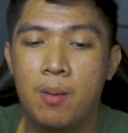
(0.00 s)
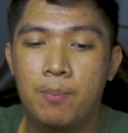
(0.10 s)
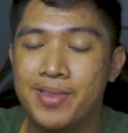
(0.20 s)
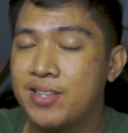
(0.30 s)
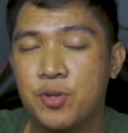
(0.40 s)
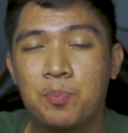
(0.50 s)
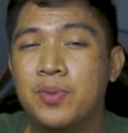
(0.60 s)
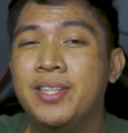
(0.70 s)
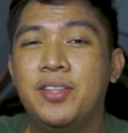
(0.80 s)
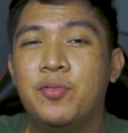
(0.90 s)
But that's
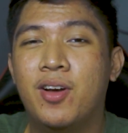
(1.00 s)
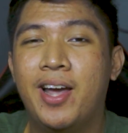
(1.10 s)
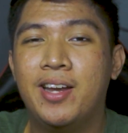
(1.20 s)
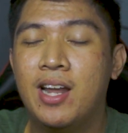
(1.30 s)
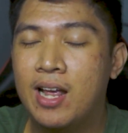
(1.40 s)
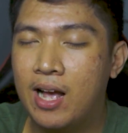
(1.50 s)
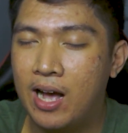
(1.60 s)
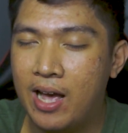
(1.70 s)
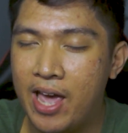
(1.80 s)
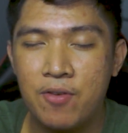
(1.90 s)
completely fine.
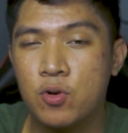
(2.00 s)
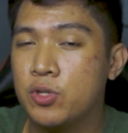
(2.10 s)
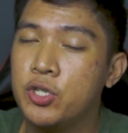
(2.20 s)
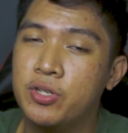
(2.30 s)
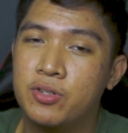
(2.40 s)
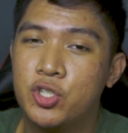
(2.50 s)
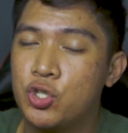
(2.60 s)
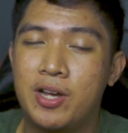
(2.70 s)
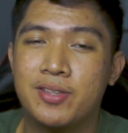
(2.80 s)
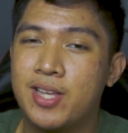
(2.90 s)
Everyone should
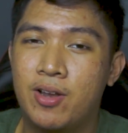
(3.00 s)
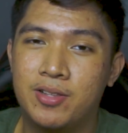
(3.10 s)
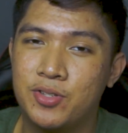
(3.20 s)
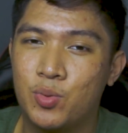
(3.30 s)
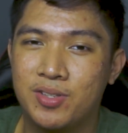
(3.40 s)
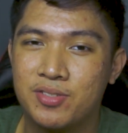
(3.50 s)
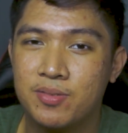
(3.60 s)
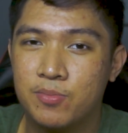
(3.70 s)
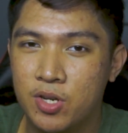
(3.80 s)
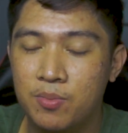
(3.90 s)
try this out at least
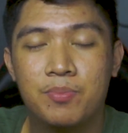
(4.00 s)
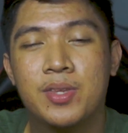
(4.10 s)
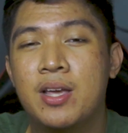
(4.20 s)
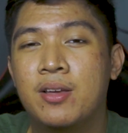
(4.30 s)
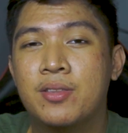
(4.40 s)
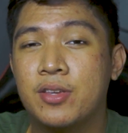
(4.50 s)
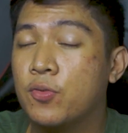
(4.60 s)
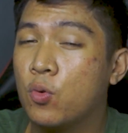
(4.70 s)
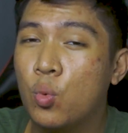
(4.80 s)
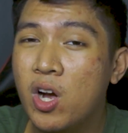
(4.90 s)
once. So, thank
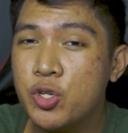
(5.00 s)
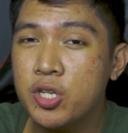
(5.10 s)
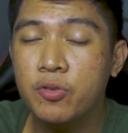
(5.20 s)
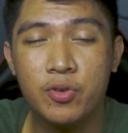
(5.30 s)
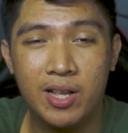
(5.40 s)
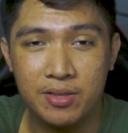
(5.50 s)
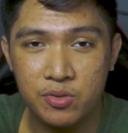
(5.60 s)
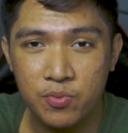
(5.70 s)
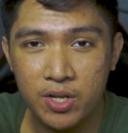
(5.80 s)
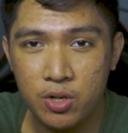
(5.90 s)
you for watching. If you like
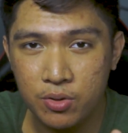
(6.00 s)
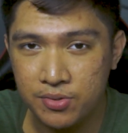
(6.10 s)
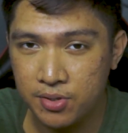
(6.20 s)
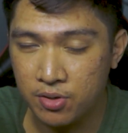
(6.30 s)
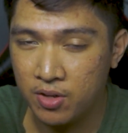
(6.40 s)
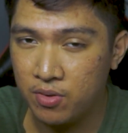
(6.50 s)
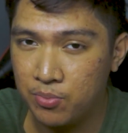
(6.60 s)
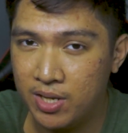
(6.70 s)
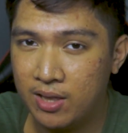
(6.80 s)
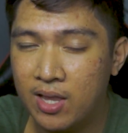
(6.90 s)
this video, consider
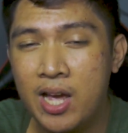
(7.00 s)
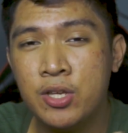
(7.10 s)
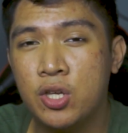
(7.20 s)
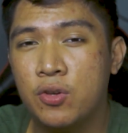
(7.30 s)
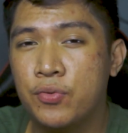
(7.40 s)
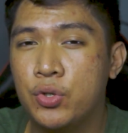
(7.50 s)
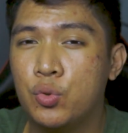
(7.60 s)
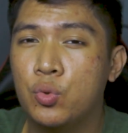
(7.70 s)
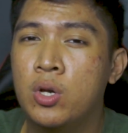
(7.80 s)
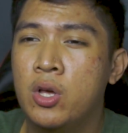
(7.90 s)
giving me a like. If
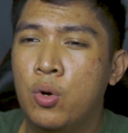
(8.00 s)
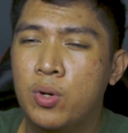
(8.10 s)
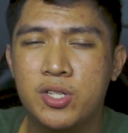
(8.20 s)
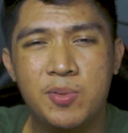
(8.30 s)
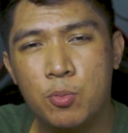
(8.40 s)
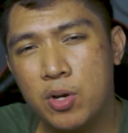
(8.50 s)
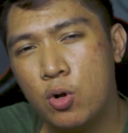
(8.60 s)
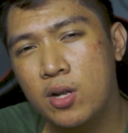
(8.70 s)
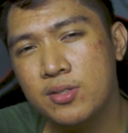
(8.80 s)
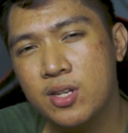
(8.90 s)
you want to see more of my
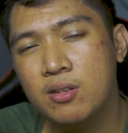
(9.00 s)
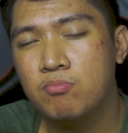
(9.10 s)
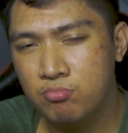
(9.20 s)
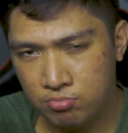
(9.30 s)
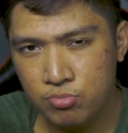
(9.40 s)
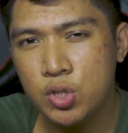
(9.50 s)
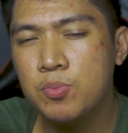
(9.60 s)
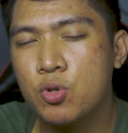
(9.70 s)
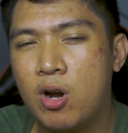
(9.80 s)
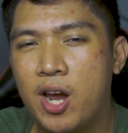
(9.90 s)
content,
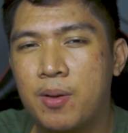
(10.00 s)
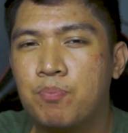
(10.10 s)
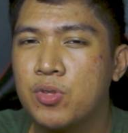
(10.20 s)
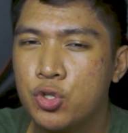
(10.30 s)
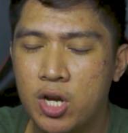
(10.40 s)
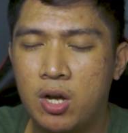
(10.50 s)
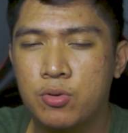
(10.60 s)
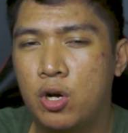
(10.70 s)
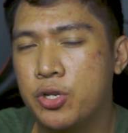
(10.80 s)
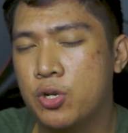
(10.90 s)
subscribe, check out
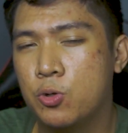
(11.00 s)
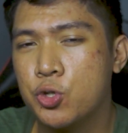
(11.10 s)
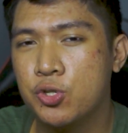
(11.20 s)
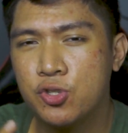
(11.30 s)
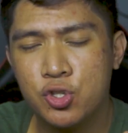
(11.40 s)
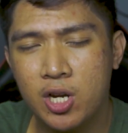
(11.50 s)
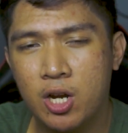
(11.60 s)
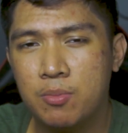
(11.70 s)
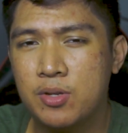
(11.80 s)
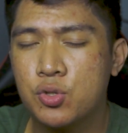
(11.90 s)
Audio Notions,
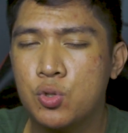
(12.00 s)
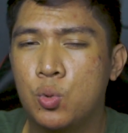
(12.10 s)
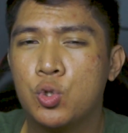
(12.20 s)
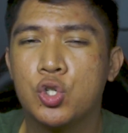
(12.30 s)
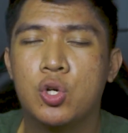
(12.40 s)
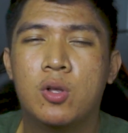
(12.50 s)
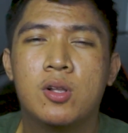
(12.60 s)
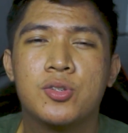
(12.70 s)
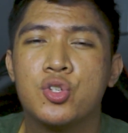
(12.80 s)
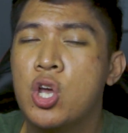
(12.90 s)
check out my
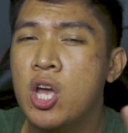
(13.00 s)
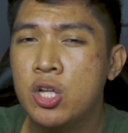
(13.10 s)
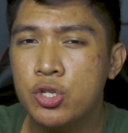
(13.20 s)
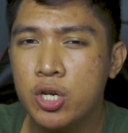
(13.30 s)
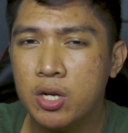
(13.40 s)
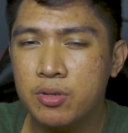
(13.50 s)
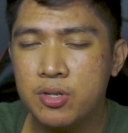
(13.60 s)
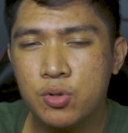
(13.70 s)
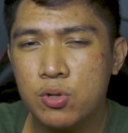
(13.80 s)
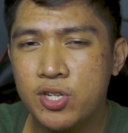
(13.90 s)
socials, check out the
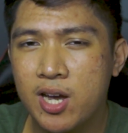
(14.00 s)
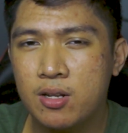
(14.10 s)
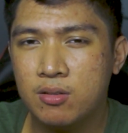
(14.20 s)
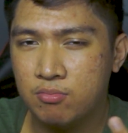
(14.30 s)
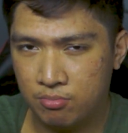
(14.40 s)
Discord channel.